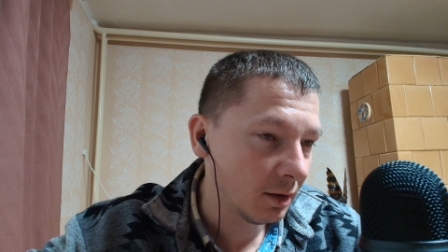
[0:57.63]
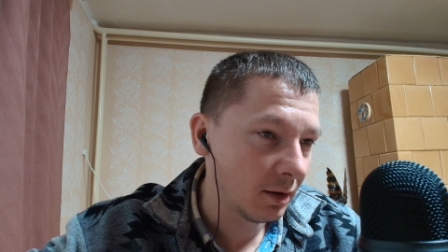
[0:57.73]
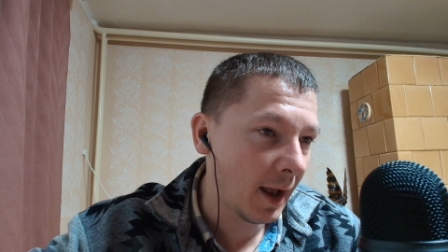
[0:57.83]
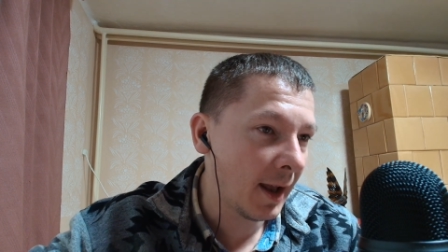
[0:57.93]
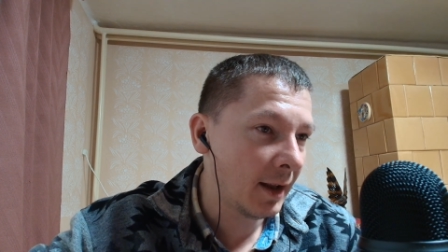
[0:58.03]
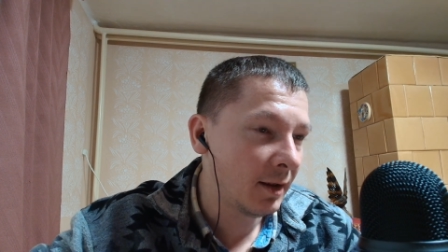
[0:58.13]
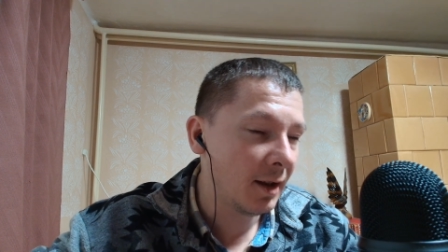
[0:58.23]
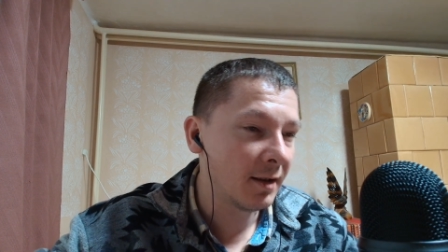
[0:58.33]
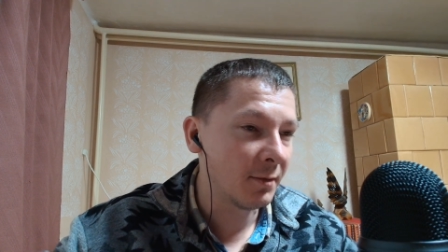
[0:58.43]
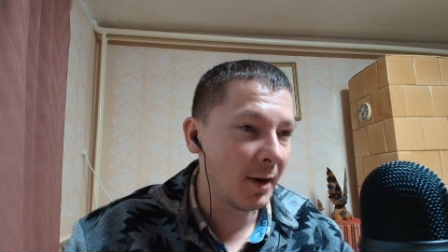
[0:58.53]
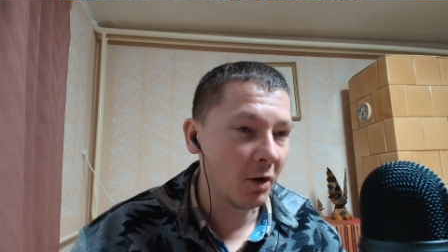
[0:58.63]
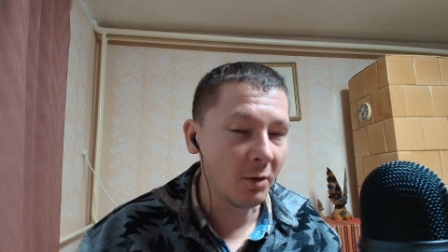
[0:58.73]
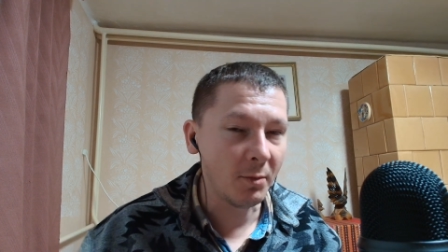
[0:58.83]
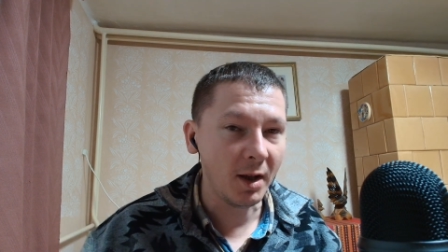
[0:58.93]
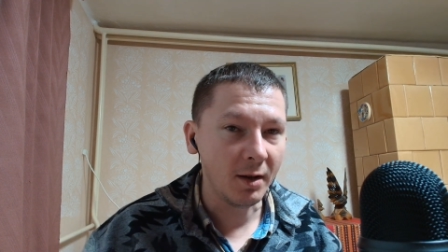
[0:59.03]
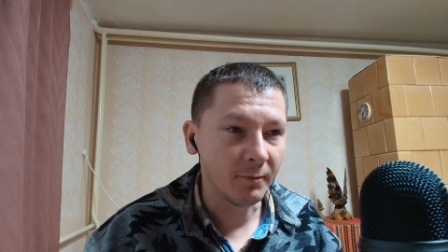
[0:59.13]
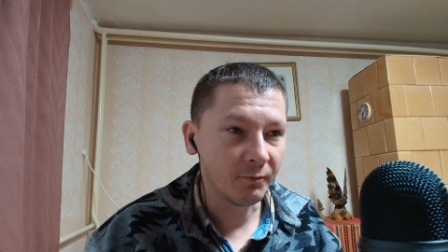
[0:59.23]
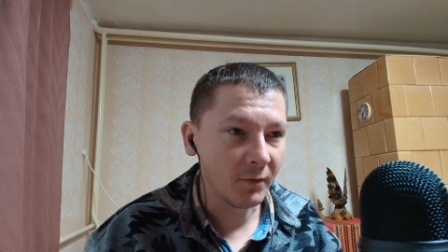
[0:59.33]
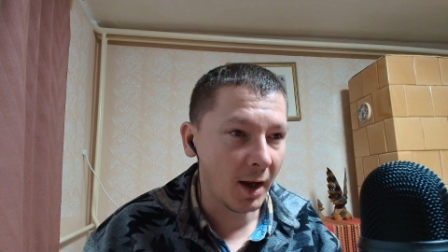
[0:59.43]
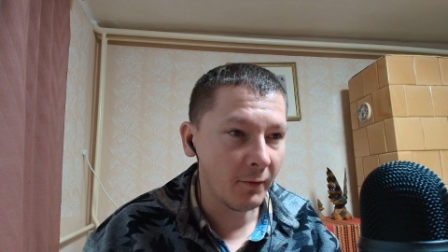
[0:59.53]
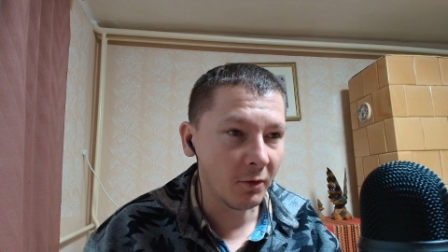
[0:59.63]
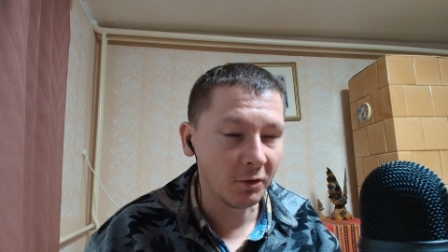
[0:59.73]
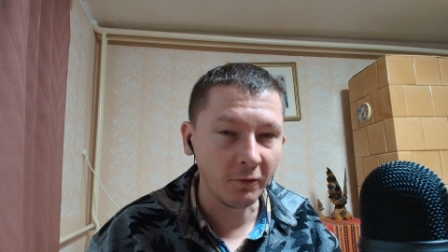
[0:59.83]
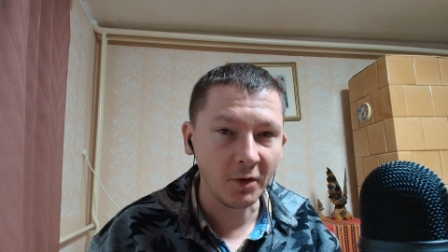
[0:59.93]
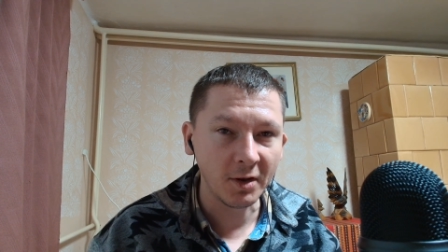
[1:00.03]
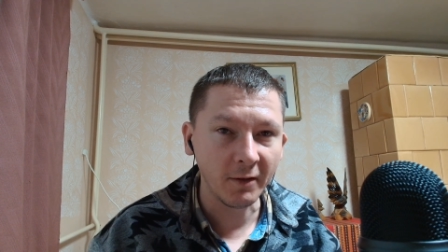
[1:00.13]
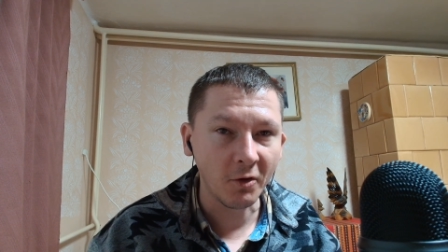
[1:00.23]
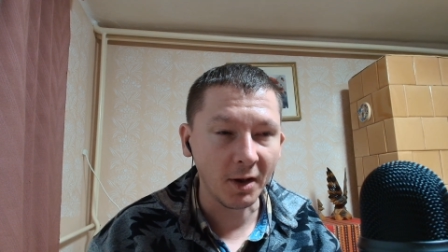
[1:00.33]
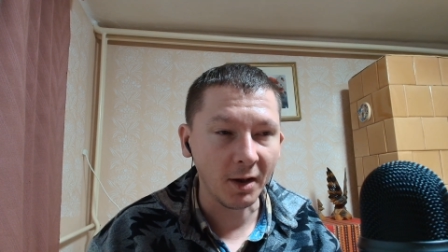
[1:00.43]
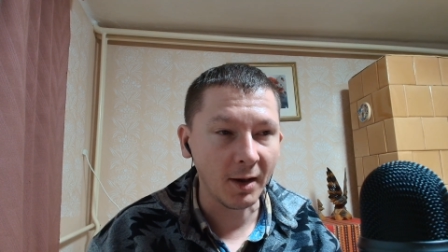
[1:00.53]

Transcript: and it's my hobby. I want to visit foreign